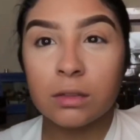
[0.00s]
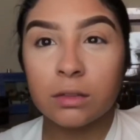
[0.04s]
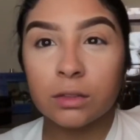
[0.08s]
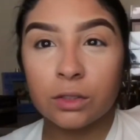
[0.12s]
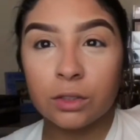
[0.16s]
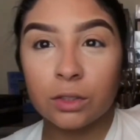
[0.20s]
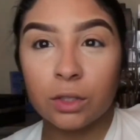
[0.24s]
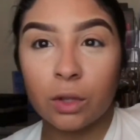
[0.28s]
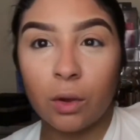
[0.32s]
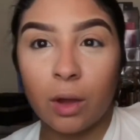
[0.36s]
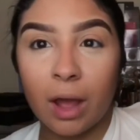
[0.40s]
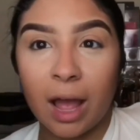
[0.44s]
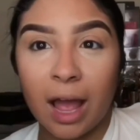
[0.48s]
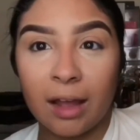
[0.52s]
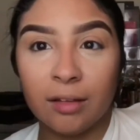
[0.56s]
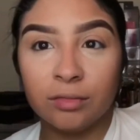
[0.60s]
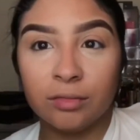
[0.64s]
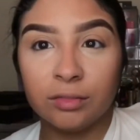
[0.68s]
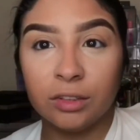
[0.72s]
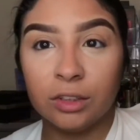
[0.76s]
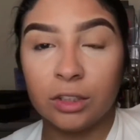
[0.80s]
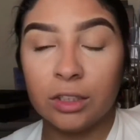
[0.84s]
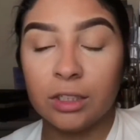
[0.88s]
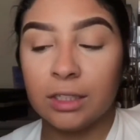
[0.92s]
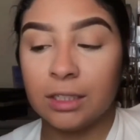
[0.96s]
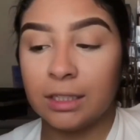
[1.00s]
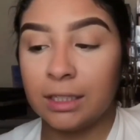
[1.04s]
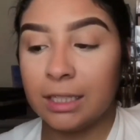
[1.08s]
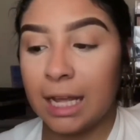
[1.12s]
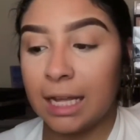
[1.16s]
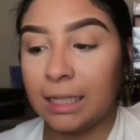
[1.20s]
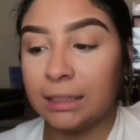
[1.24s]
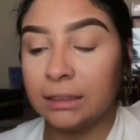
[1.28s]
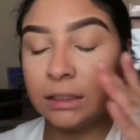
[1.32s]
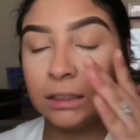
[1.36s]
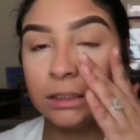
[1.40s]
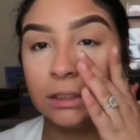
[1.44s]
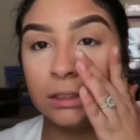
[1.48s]
So after
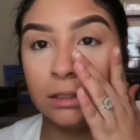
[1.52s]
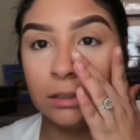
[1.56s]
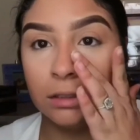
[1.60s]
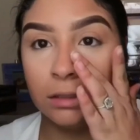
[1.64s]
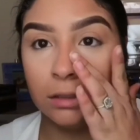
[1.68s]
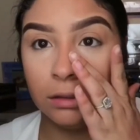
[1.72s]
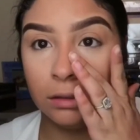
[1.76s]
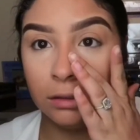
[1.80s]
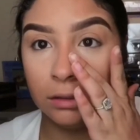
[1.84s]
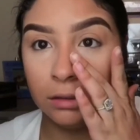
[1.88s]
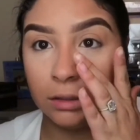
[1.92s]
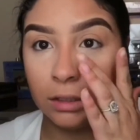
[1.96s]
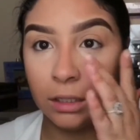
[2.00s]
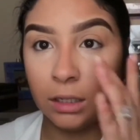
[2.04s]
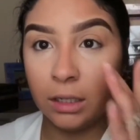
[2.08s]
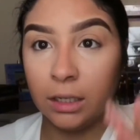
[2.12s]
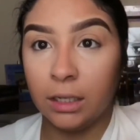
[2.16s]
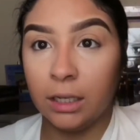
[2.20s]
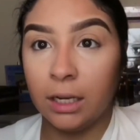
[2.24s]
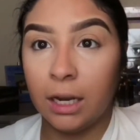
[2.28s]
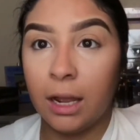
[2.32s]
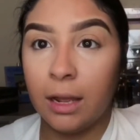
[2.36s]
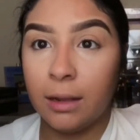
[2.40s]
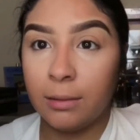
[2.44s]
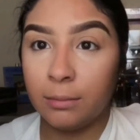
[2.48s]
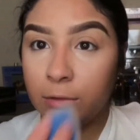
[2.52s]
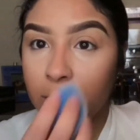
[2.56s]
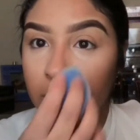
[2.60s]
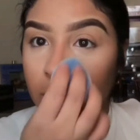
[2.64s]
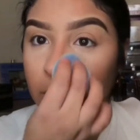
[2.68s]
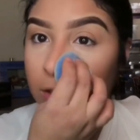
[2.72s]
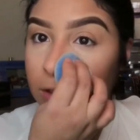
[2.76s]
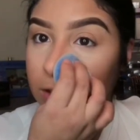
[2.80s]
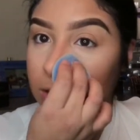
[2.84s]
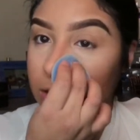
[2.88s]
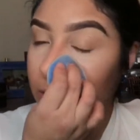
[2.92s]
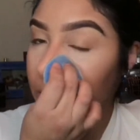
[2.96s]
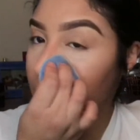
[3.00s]
that's done, I'm
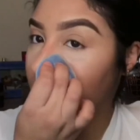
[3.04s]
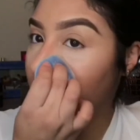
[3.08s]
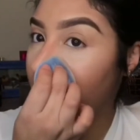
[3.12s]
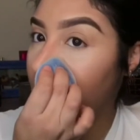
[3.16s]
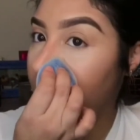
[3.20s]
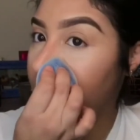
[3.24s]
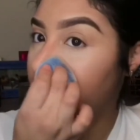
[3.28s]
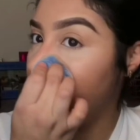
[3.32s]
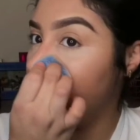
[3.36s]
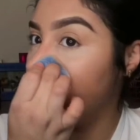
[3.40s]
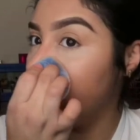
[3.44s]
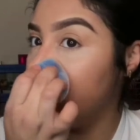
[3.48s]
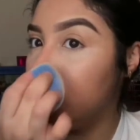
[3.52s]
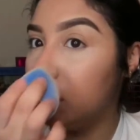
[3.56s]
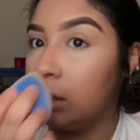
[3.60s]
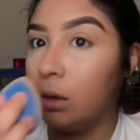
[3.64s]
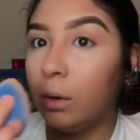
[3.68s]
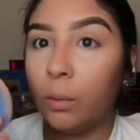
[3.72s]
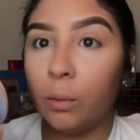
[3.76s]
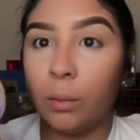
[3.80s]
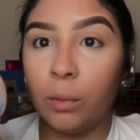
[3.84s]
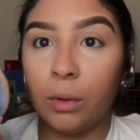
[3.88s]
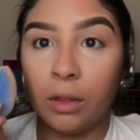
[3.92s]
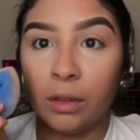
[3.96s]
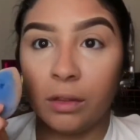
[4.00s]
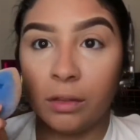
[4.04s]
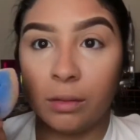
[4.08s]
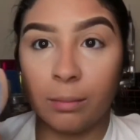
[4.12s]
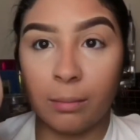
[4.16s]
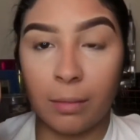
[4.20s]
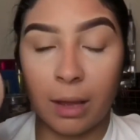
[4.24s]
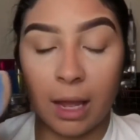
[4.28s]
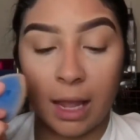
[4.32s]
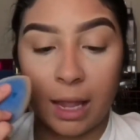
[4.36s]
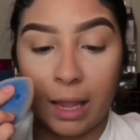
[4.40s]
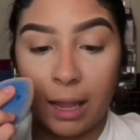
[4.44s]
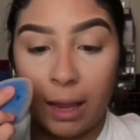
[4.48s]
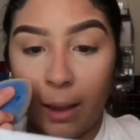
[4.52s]
going to go in with
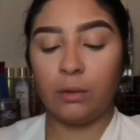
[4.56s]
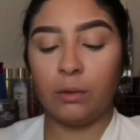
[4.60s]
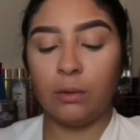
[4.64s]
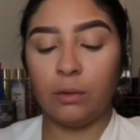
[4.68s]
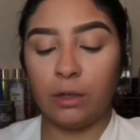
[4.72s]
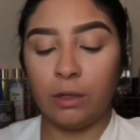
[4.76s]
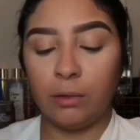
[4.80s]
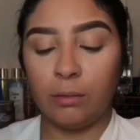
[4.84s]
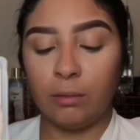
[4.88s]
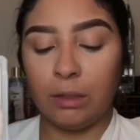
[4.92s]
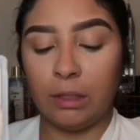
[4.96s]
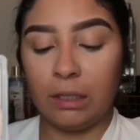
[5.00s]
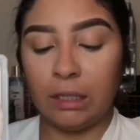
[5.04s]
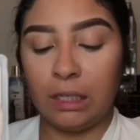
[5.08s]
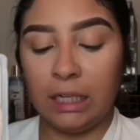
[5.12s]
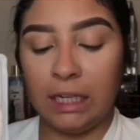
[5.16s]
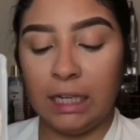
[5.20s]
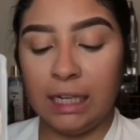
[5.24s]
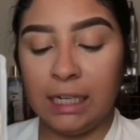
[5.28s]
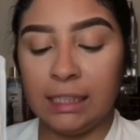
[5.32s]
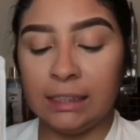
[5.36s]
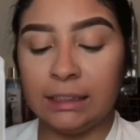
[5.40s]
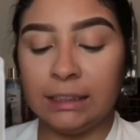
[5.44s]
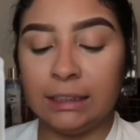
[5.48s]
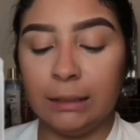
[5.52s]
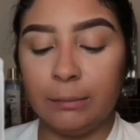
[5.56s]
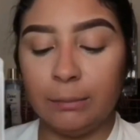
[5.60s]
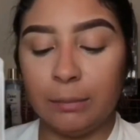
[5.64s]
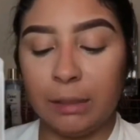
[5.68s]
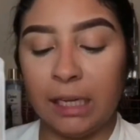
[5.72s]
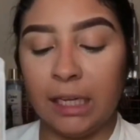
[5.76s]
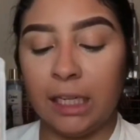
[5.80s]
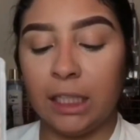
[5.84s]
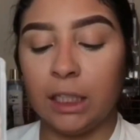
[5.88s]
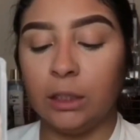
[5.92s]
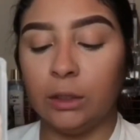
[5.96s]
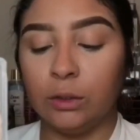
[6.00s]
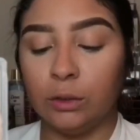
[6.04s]
my Huda Beauty Easy
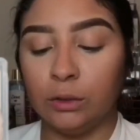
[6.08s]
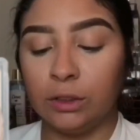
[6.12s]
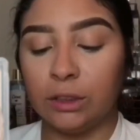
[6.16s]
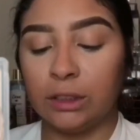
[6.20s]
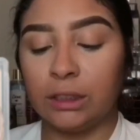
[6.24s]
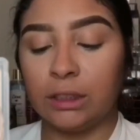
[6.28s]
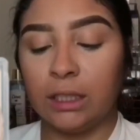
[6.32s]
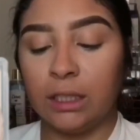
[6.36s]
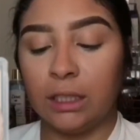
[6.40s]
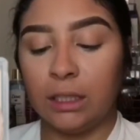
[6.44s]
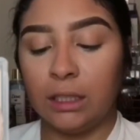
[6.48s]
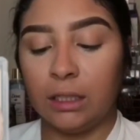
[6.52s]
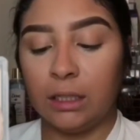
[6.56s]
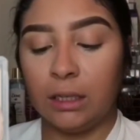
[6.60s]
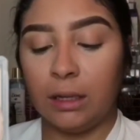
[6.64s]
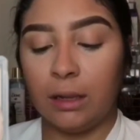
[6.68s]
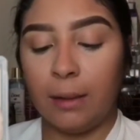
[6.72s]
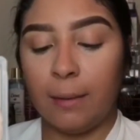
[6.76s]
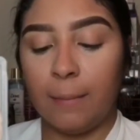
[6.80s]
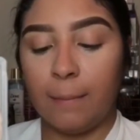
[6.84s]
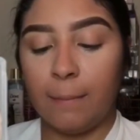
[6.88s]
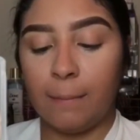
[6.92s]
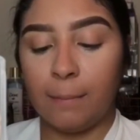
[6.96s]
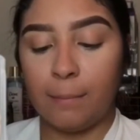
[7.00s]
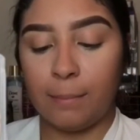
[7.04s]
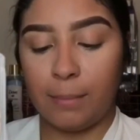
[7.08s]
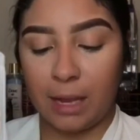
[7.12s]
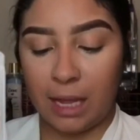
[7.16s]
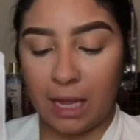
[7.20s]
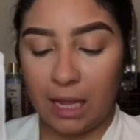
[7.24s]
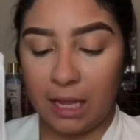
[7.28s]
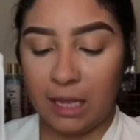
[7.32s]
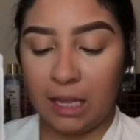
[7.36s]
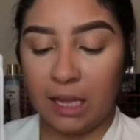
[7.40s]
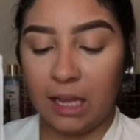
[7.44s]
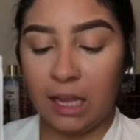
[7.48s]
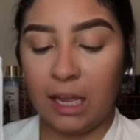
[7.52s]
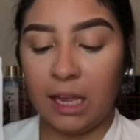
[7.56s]
Bake Loose
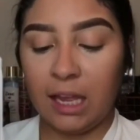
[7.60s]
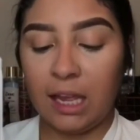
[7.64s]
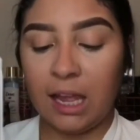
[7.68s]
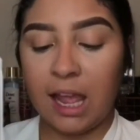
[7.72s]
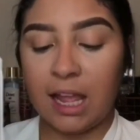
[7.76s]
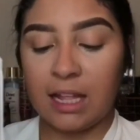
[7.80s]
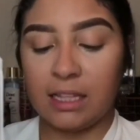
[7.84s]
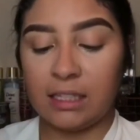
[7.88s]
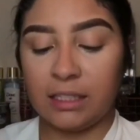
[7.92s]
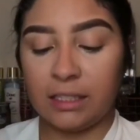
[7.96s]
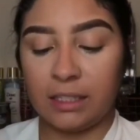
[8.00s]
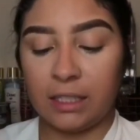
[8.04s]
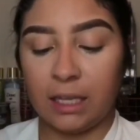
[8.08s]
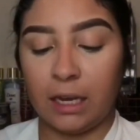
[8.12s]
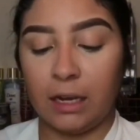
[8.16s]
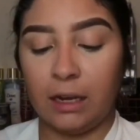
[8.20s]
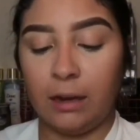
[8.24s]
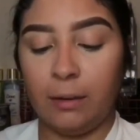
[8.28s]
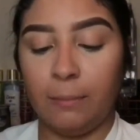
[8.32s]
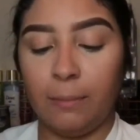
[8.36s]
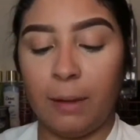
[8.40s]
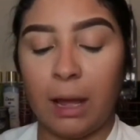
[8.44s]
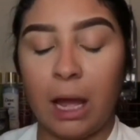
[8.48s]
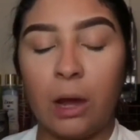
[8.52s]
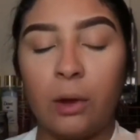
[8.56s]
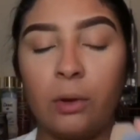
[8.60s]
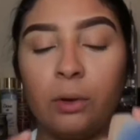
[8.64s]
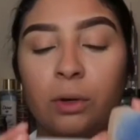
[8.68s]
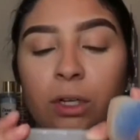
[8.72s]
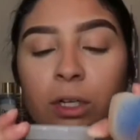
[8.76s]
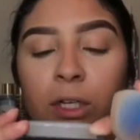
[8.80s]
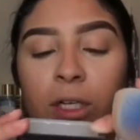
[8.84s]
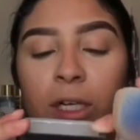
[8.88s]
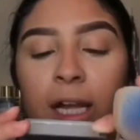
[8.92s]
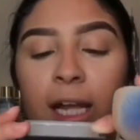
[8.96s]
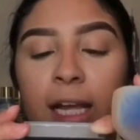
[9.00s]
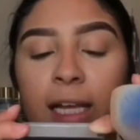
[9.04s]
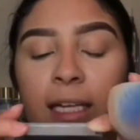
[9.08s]
Baking and Setting
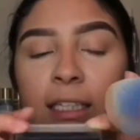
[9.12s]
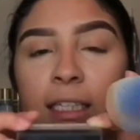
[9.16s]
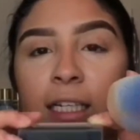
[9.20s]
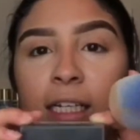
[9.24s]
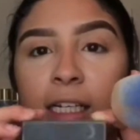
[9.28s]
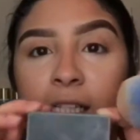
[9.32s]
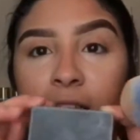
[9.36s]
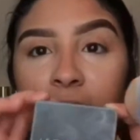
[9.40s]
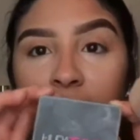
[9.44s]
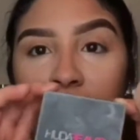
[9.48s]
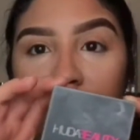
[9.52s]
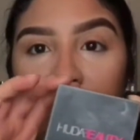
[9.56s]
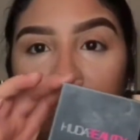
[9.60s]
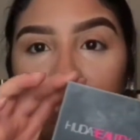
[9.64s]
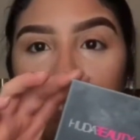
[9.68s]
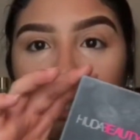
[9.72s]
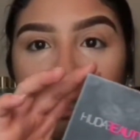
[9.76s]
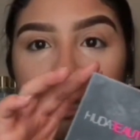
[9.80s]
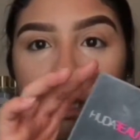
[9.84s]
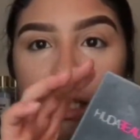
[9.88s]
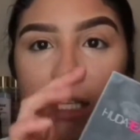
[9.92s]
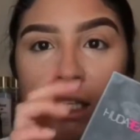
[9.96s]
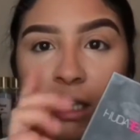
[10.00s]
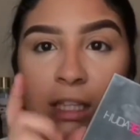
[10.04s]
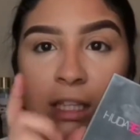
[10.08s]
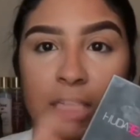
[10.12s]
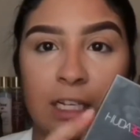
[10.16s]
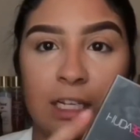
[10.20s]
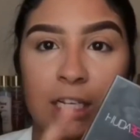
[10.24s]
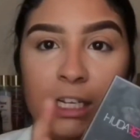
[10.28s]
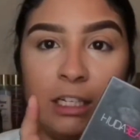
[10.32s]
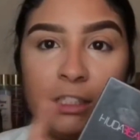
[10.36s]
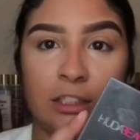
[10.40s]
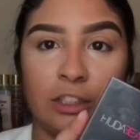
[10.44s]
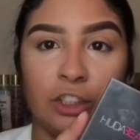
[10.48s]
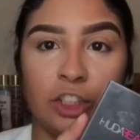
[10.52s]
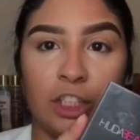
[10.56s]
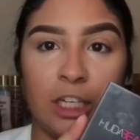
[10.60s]
Powder, and this is in the
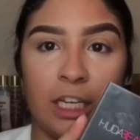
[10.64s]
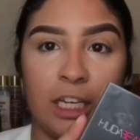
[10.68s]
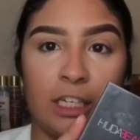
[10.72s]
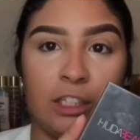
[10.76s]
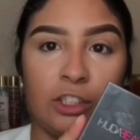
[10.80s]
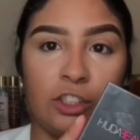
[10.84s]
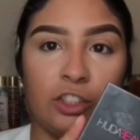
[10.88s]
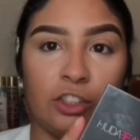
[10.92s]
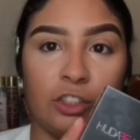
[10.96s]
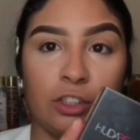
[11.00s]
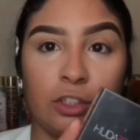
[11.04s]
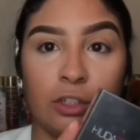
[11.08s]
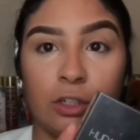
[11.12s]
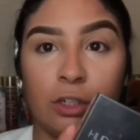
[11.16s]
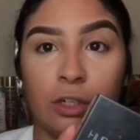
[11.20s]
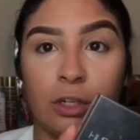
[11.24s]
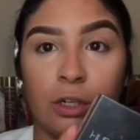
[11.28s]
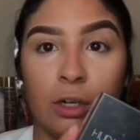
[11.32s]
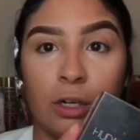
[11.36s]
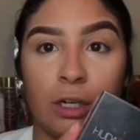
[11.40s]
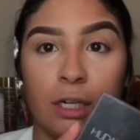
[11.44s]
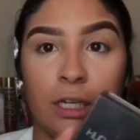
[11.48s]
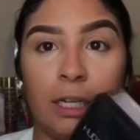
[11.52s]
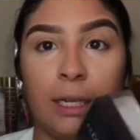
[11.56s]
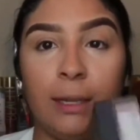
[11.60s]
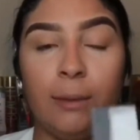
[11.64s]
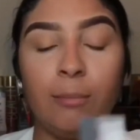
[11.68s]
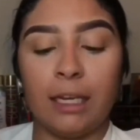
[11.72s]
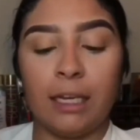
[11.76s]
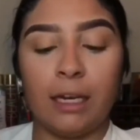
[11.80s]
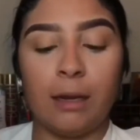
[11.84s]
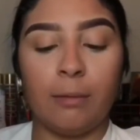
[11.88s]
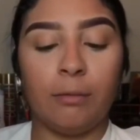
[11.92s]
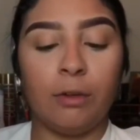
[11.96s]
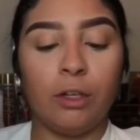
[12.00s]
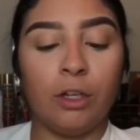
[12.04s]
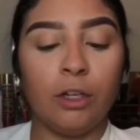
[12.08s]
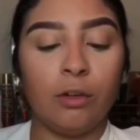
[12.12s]
shade Sugar Cookie. And
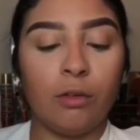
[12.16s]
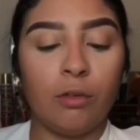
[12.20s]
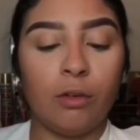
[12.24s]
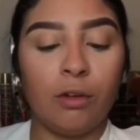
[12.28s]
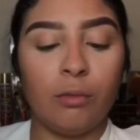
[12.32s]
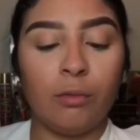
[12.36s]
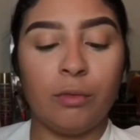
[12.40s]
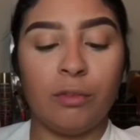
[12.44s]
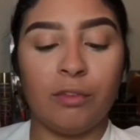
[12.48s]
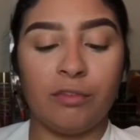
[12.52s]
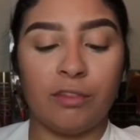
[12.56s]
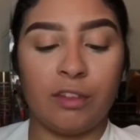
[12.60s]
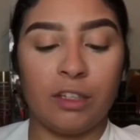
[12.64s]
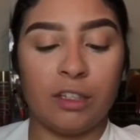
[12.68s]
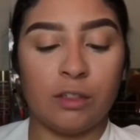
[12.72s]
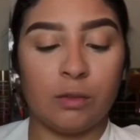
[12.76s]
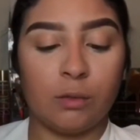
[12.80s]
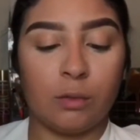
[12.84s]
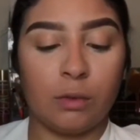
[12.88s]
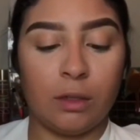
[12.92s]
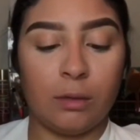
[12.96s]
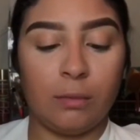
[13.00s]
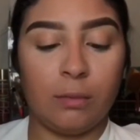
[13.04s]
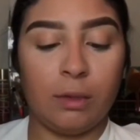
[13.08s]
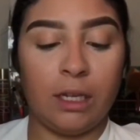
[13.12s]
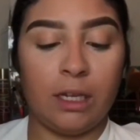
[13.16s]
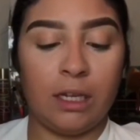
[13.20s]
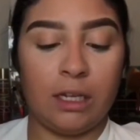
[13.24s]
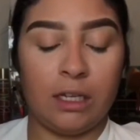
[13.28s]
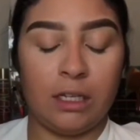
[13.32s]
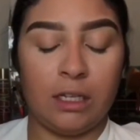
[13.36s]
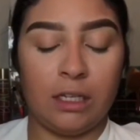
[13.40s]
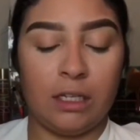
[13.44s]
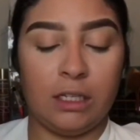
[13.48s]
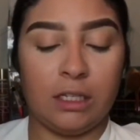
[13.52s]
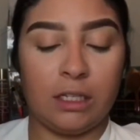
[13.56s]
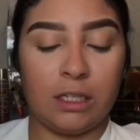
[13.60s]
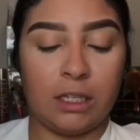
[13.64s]
I'm gonna go in with this one
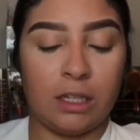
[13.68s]
because